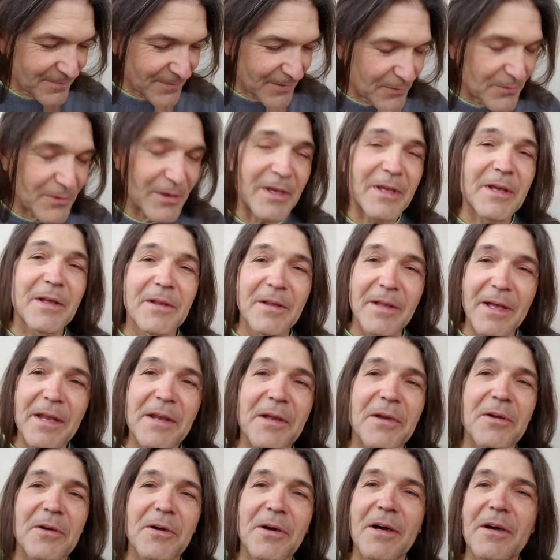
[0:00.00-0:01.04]
Drink a lot
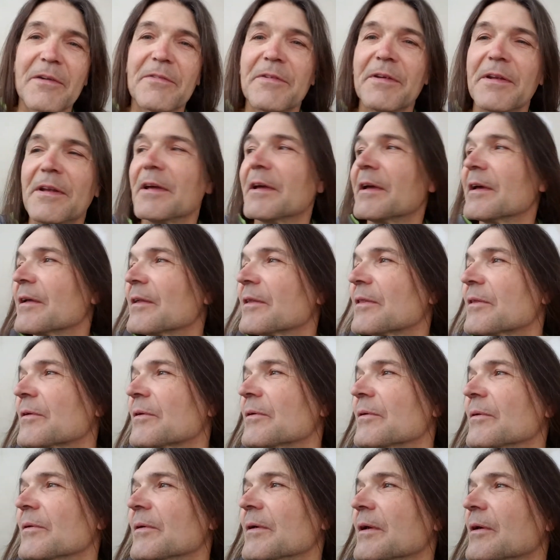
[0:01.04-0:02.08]
of coffee to get
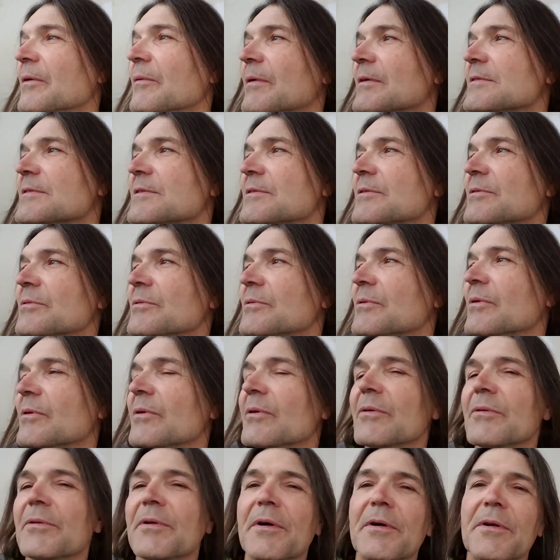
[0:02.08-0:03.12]
through it. It wasn't too
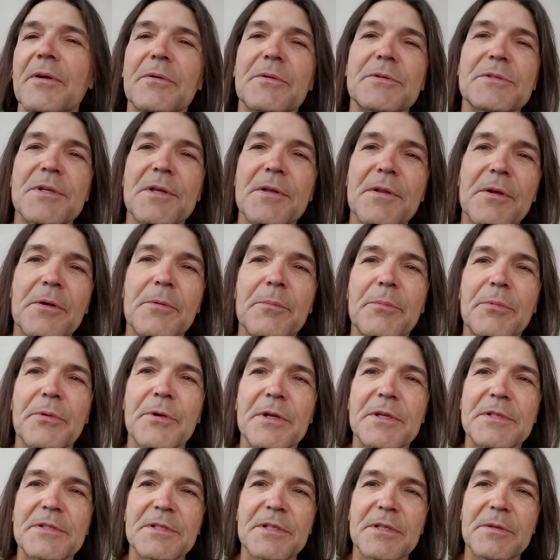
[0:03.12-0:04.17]
cold out. It was a little
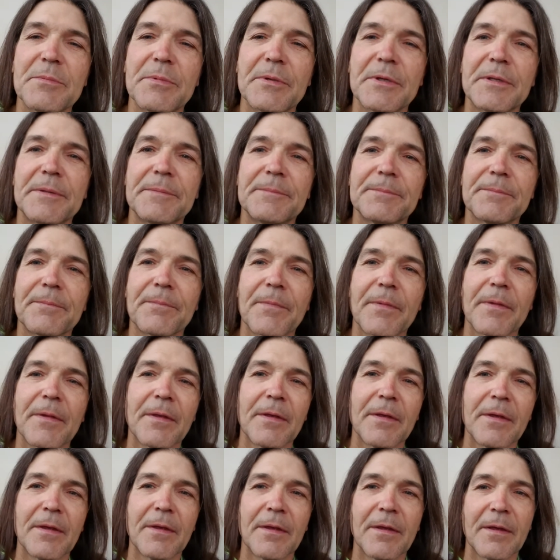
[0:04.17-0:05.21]
breezy, but
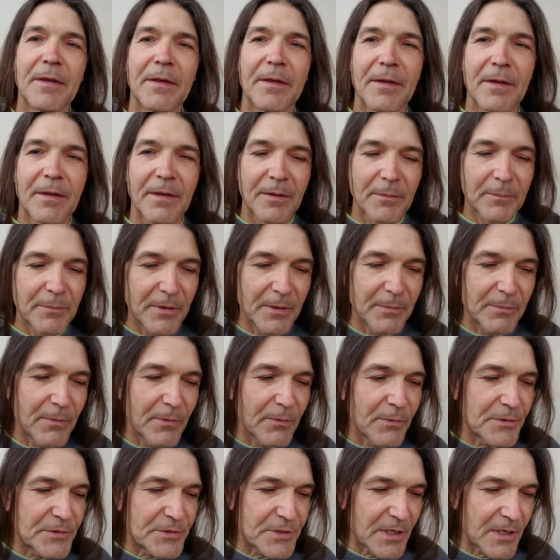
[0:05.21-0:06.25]
people
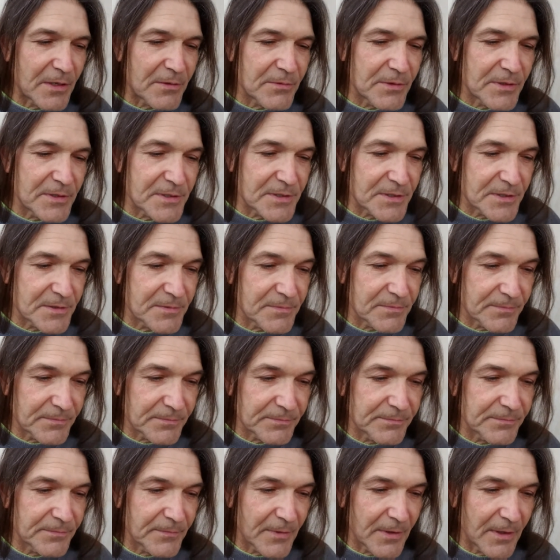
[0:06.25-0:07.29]
were generous
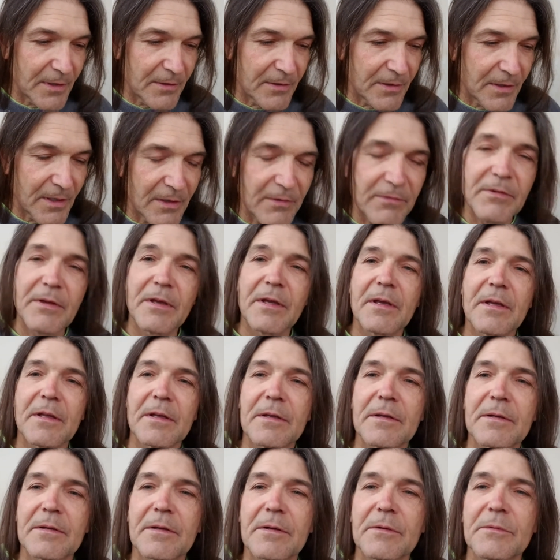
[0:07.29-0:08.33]
and giving,
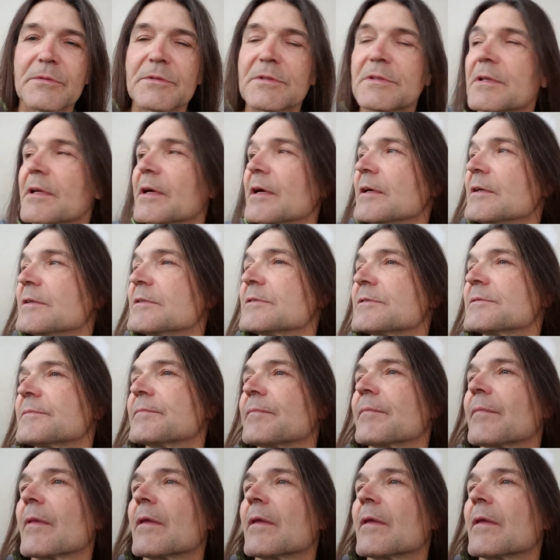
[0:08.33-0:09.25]
and it was nice.